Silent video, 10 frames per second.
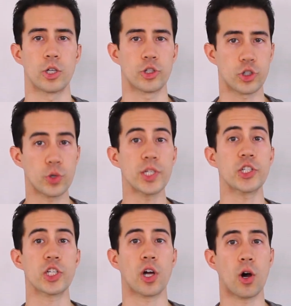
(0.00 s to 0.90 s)

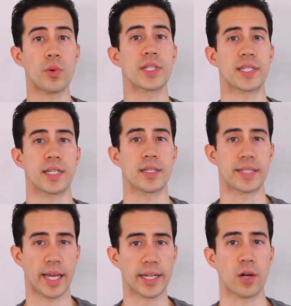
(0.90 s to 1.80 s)
Shuichi always did
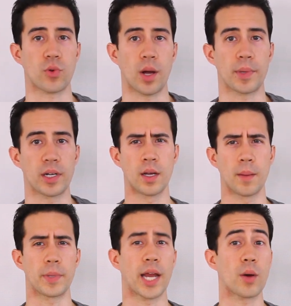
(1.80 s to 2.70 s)
takeout ramen,
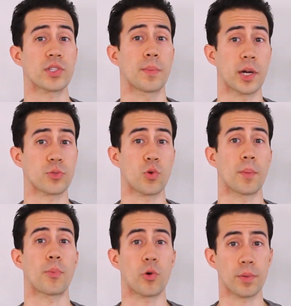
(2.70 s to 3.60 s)
but now it's a much more
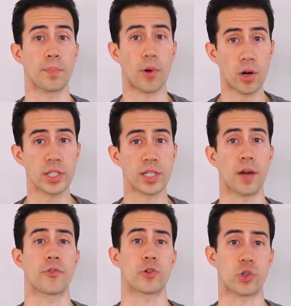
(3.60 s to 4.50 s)
important part of their